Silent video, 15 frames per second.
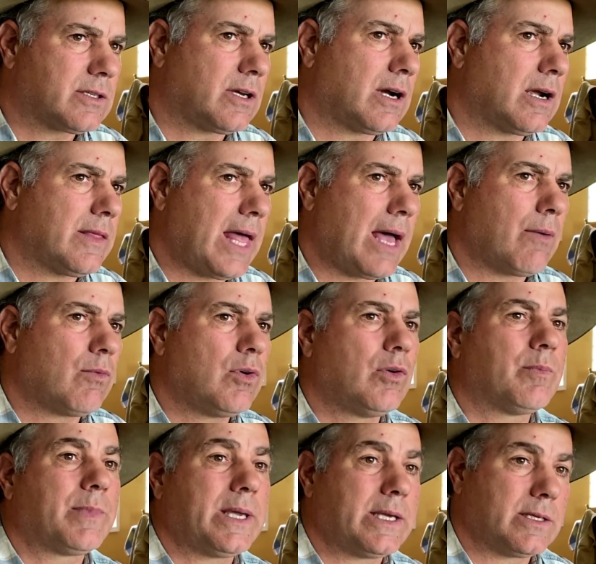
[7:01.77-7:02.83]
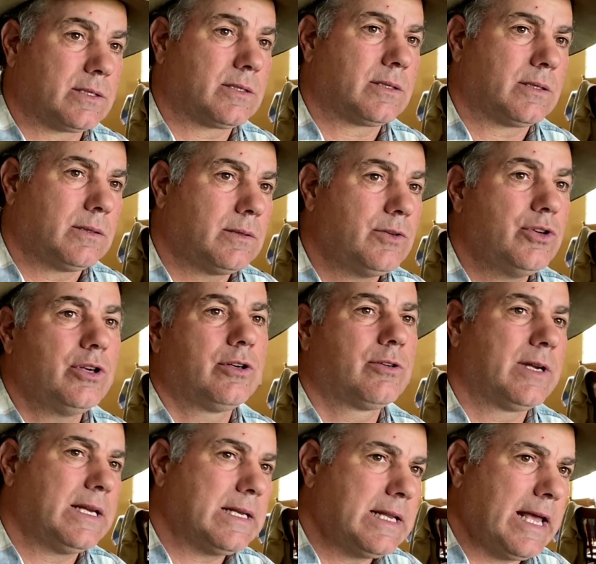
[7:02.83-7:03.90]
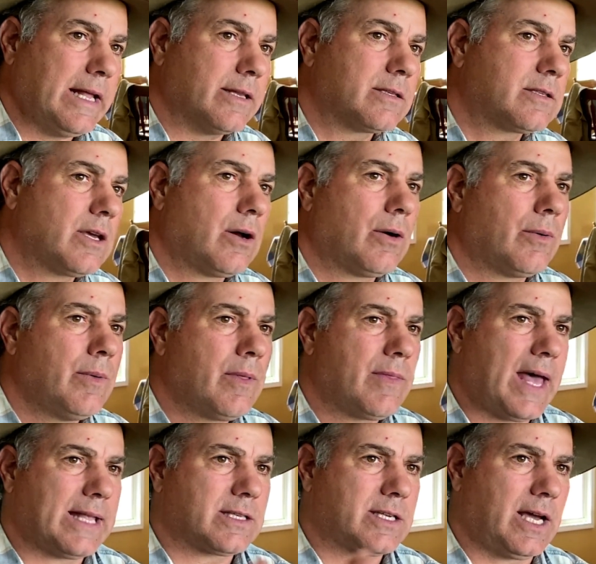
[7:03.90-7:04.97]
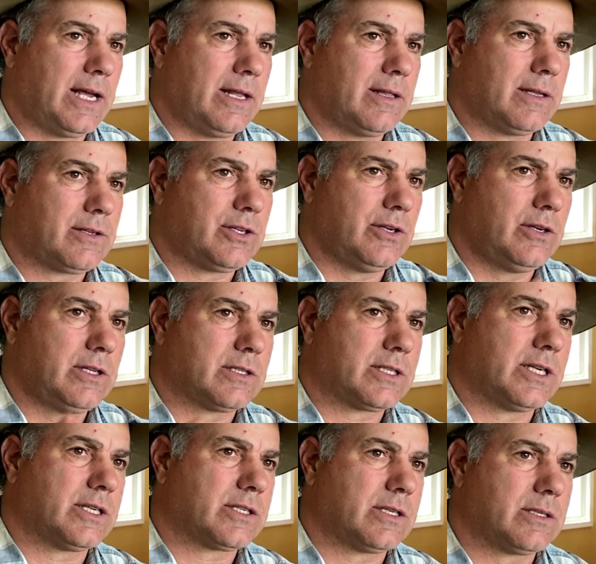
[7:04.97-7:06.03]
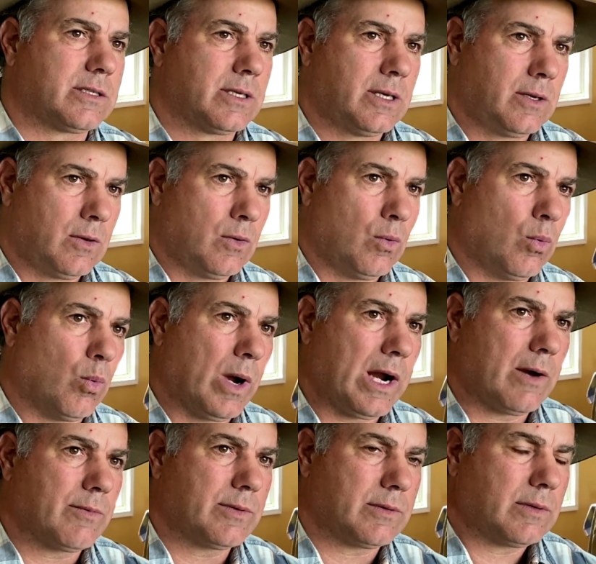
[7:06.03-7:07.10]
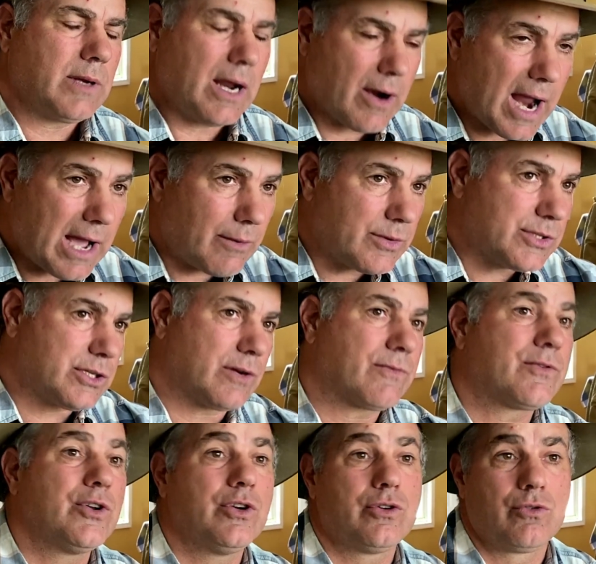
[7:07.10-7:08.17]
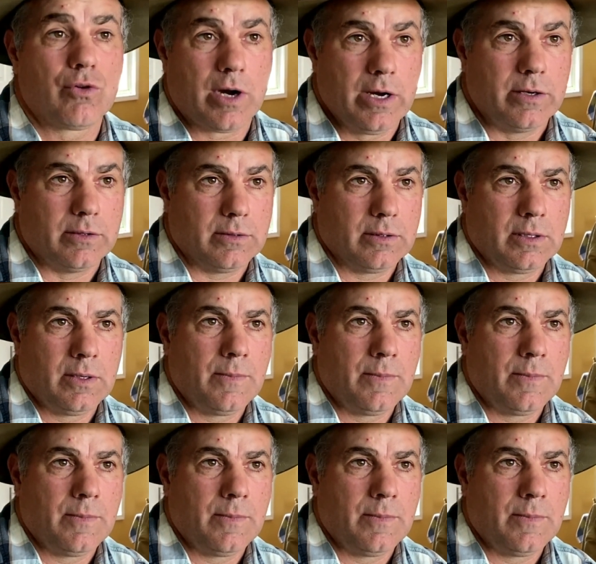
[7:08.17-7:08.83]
are that won't be as nutrient dense. So that's kind of the two decisions. How is your food grown